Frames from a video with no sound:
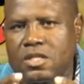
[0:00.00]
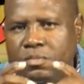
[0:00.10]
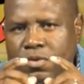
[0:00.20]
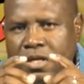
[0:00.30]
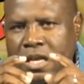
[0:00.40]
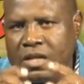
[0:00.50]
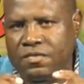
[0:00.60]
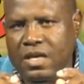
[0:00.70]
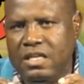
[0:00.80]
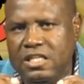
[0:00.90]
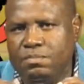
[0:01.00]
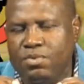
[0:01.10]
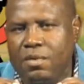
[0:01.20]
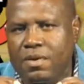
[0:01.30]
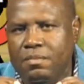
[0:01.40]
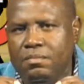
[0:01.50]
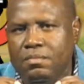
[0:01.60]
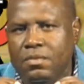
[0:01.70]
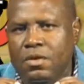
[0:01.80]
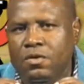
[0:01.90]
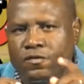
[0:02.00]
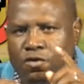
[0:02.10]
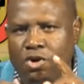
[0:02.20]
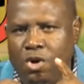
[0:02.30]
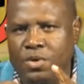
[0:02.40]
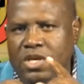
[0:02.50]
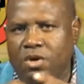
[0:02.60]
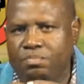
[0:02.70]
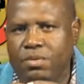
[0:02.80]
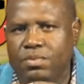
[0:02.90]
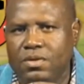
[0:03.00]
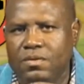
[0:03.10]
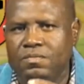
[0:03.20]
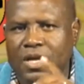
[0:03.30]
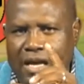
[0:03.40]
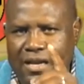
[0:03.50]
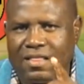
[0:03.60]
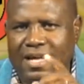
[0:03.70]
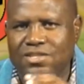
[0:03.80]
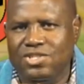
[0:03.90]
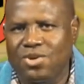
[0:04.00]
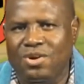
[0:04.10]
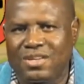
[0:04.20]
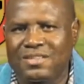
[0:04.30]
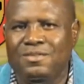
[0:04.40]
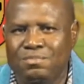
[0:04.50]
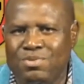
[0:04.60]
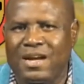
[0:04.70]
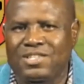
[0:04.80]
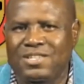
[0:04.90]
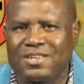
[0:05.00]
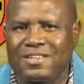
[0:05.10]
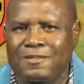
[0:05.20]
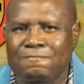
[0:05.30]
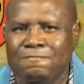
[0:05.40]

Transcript: to alleviate this problem for our young people. And that's talking practically.